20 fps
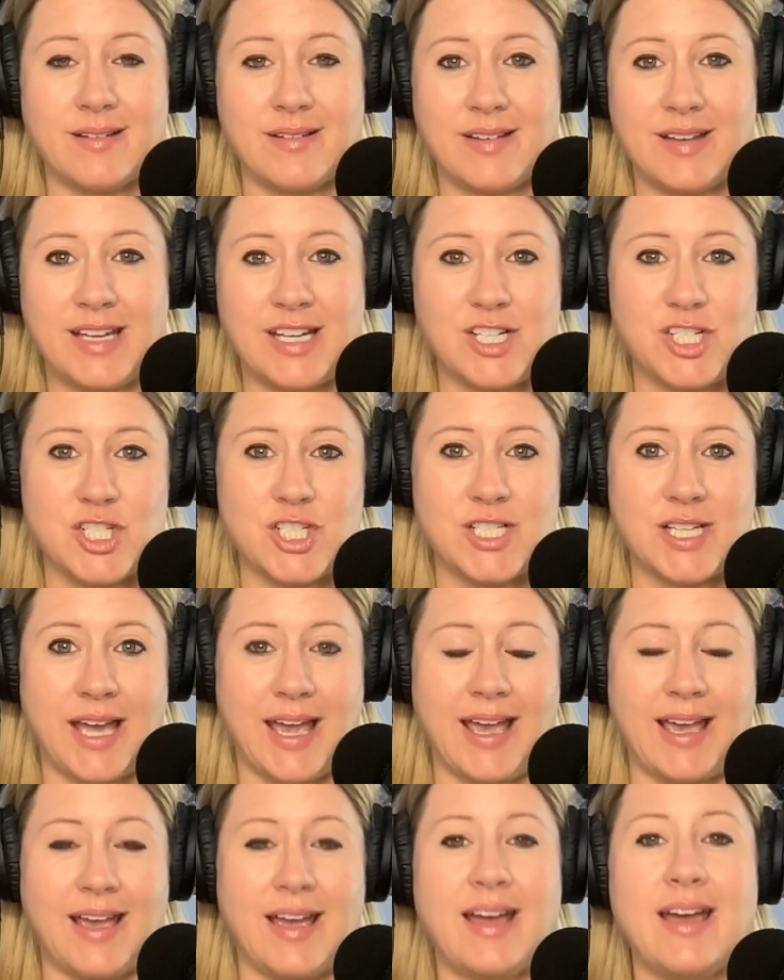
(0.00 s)
each
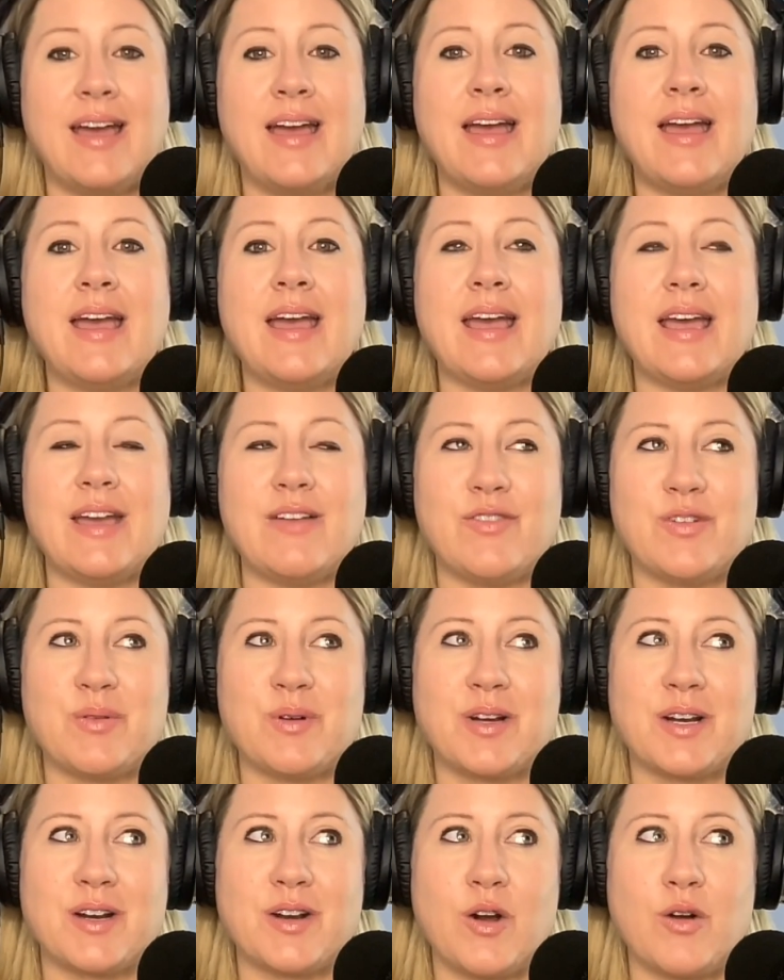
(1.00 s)
day. If you were
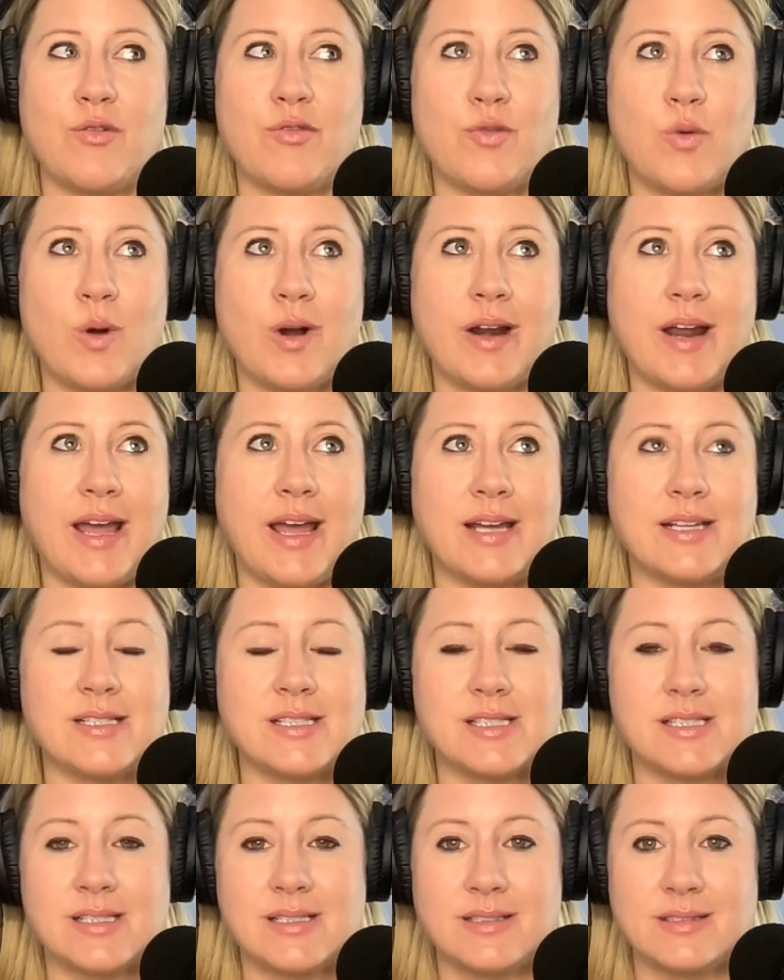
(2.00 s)
going to go 4
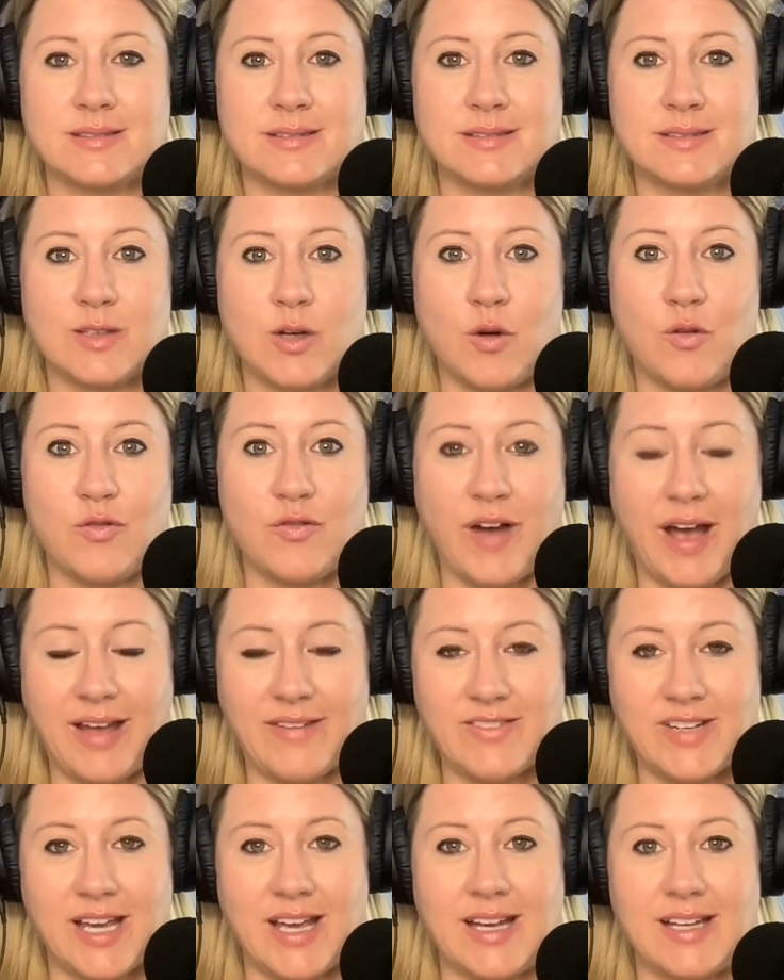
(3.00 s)
days, go 5
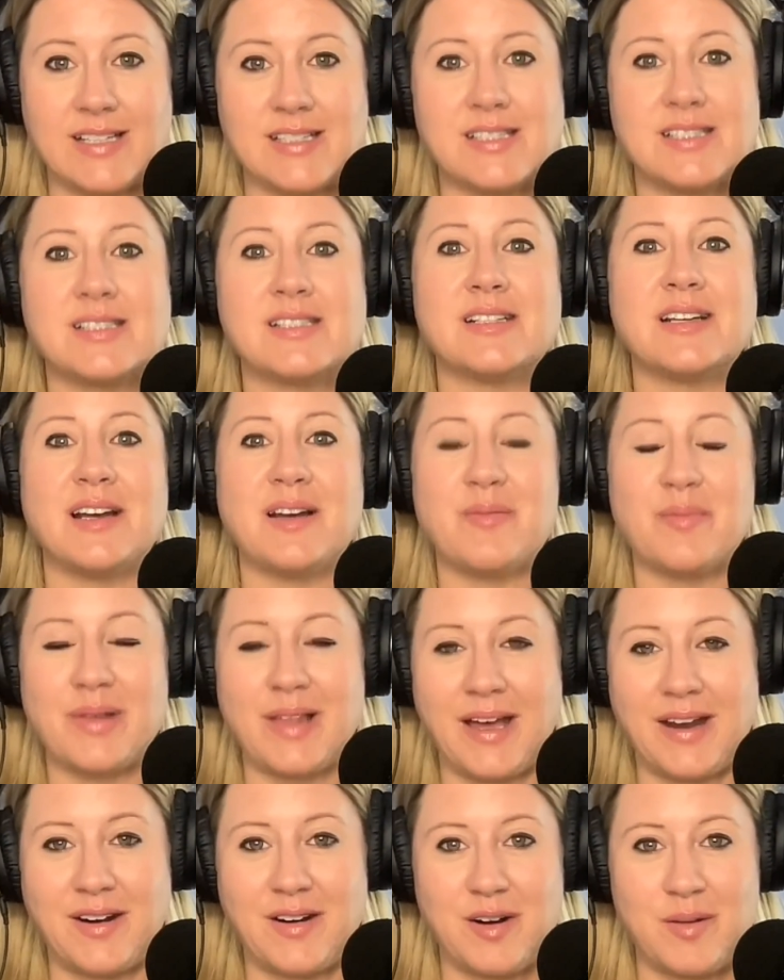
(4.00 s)
days,
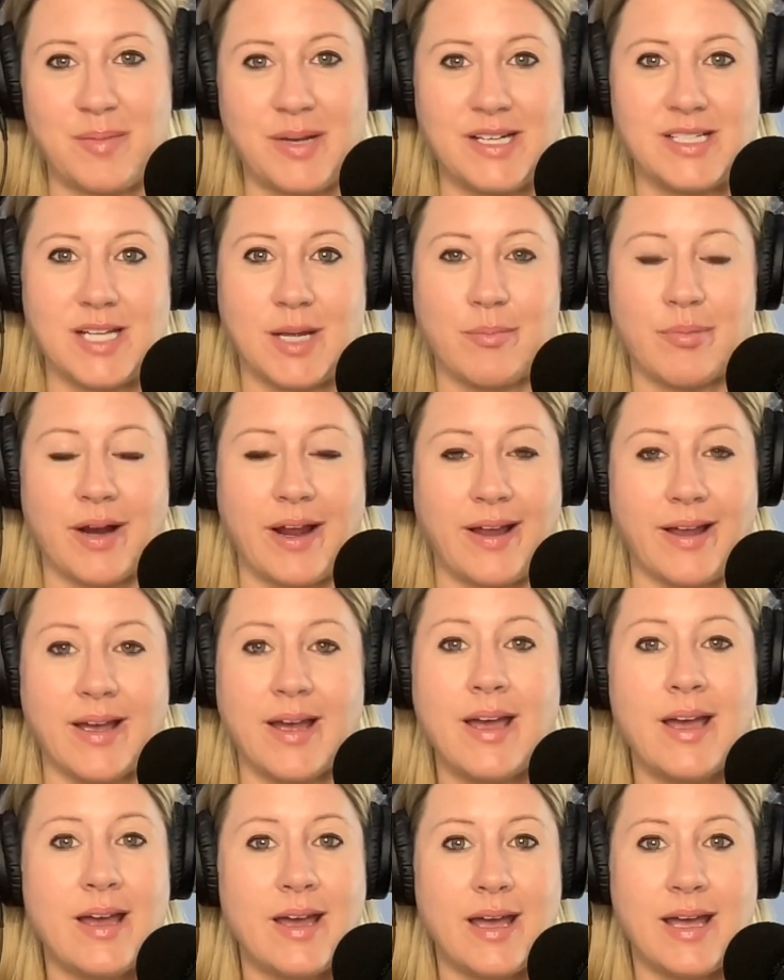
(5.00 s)
plan on a midday break.
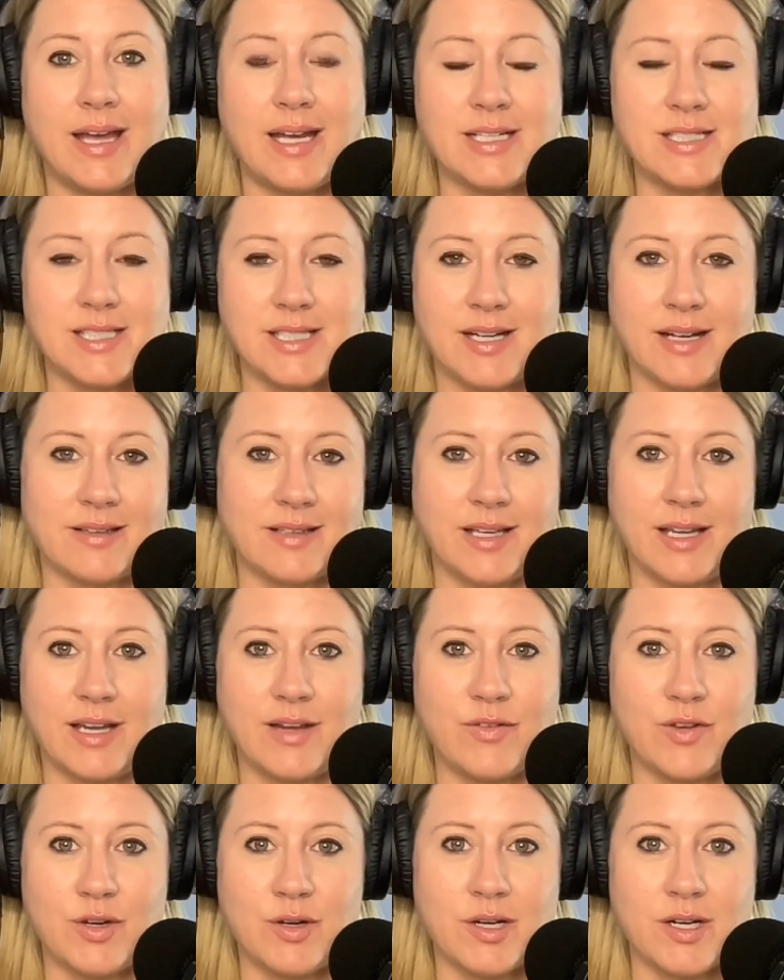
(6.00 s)
Incidentally, if
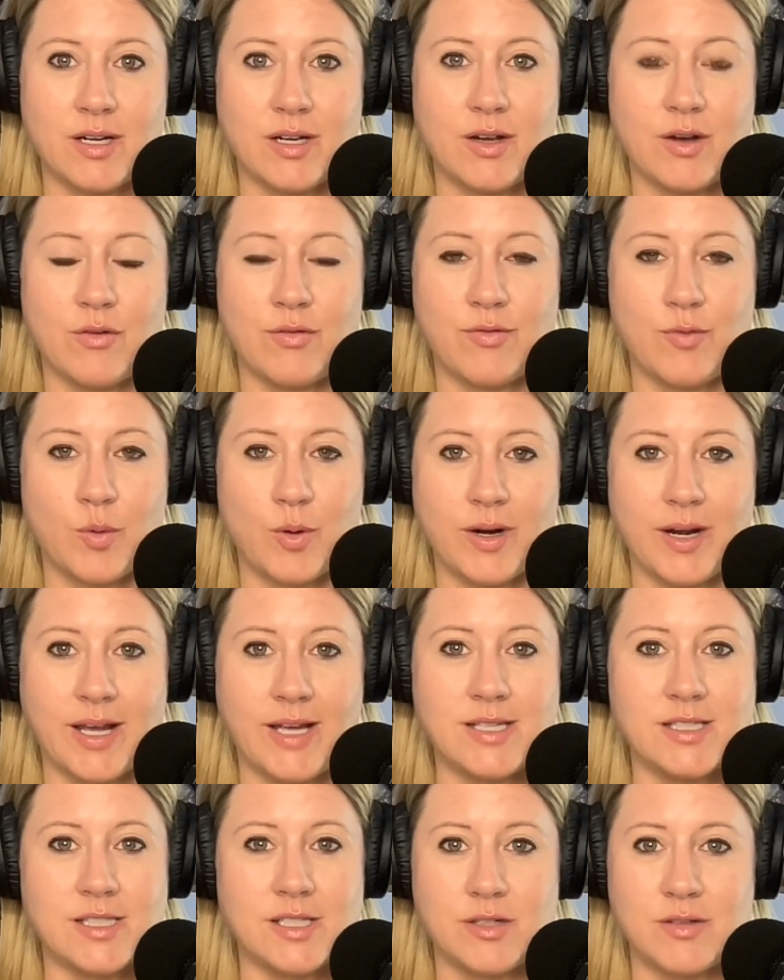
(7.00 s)
you're going to go 4
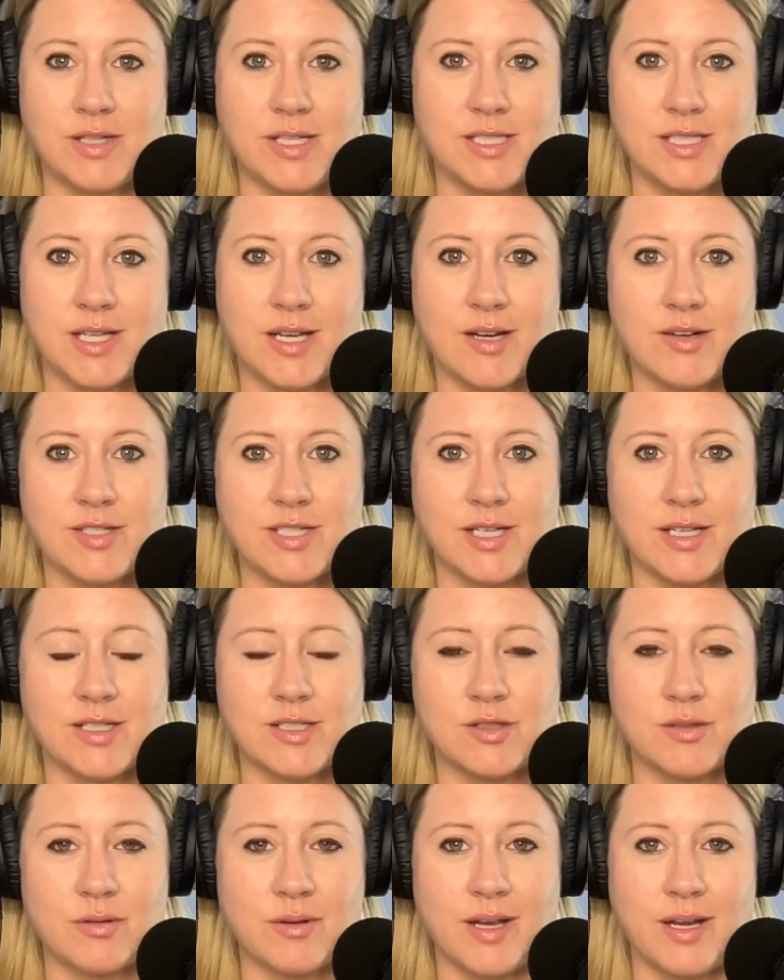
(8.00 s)
days, you need to get your tickets
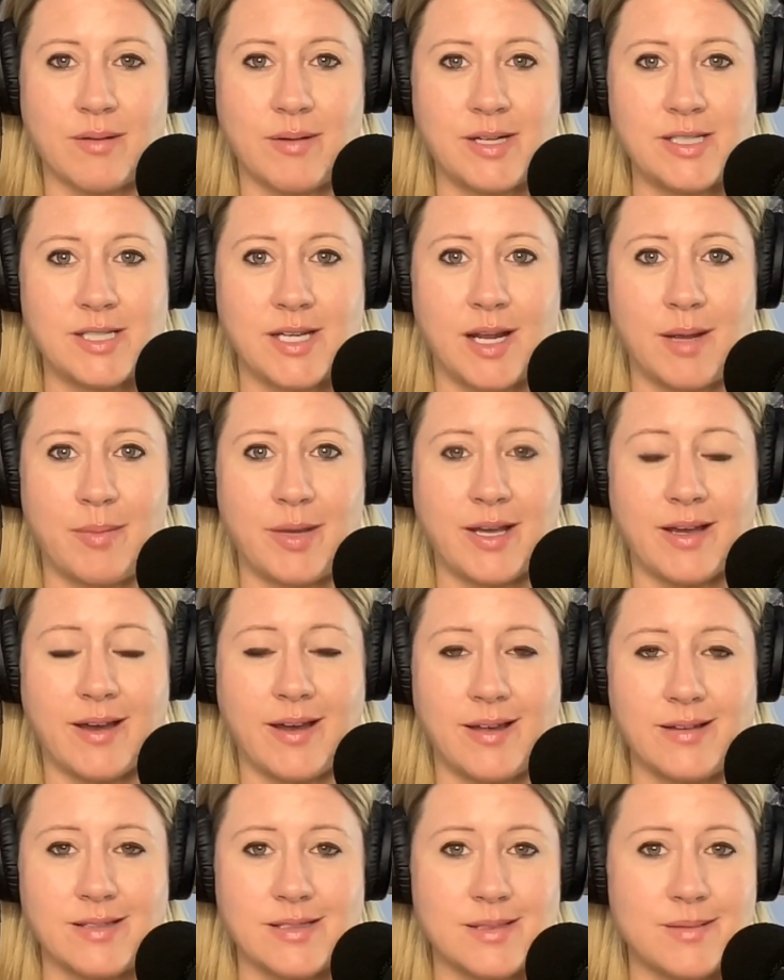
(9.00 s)
through Getaway Today,
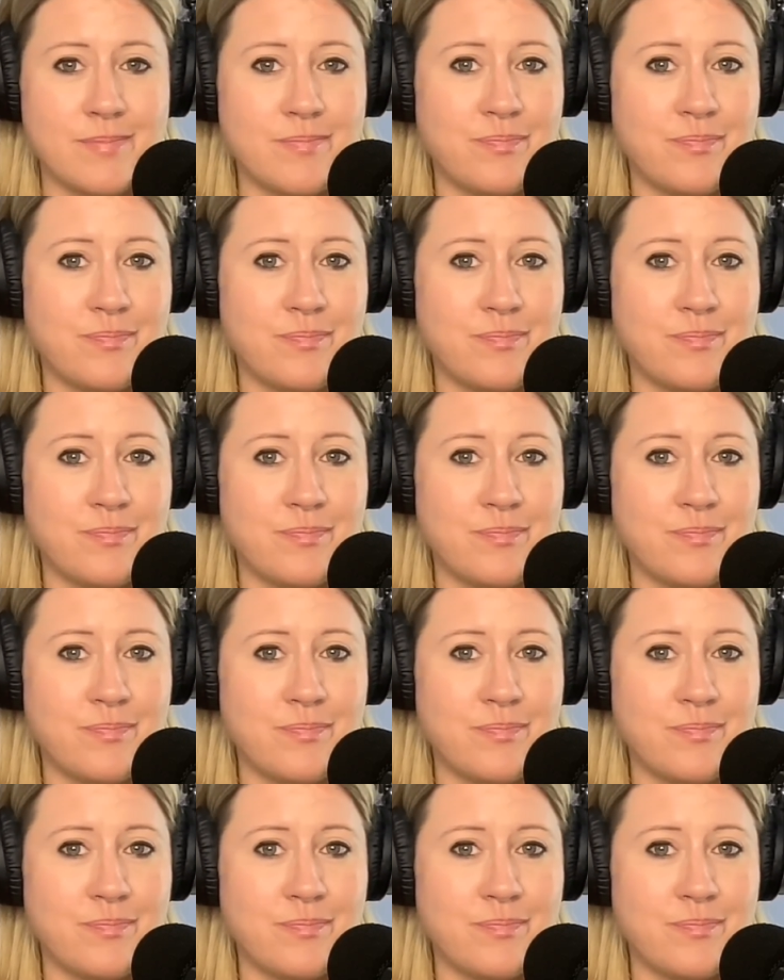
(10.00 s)
because